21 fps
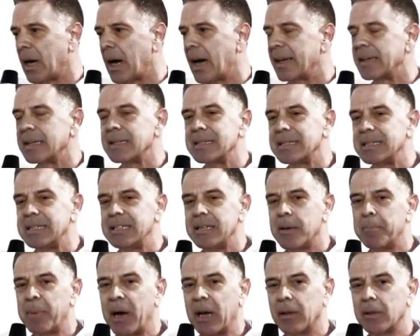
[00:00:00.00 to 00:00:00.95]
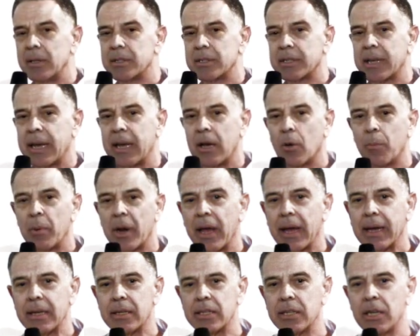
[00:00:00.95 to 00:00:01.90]
I didn't see a balance scale, but I
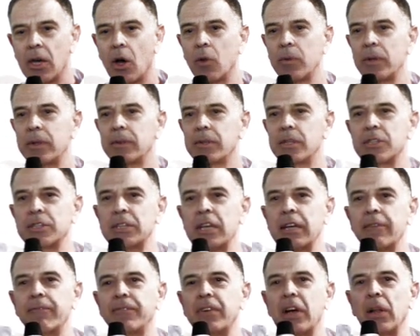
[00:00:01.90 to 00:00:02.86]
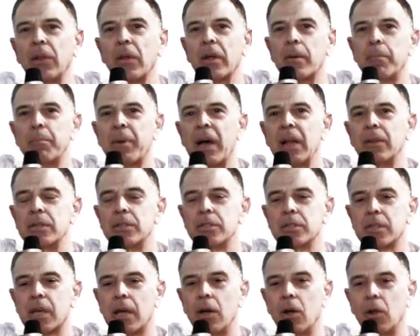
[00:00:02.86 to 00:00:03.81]
could tell that this thing fell on a balance
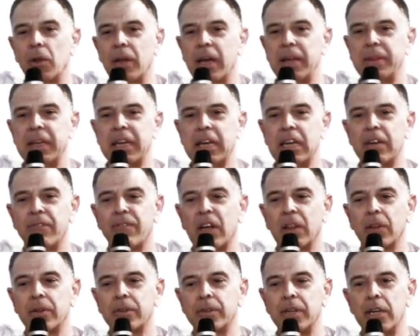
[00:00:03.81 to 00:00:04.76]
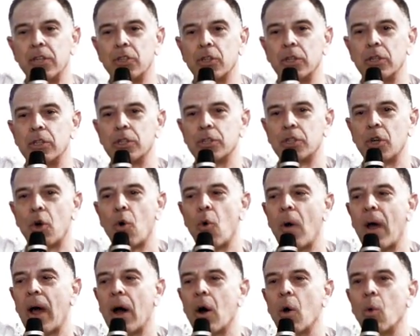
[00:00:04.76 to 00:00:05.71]
scale, and the invalidation
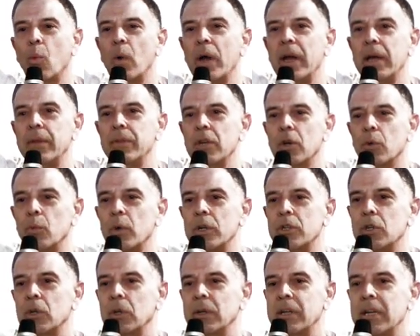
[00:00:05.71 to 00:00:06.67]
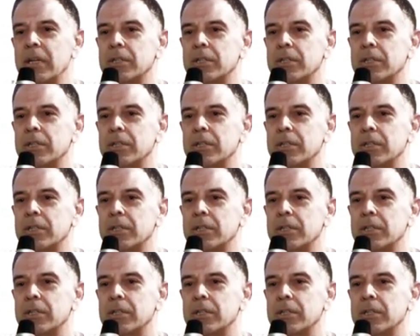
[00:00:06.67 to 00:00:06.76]
so outweighed the original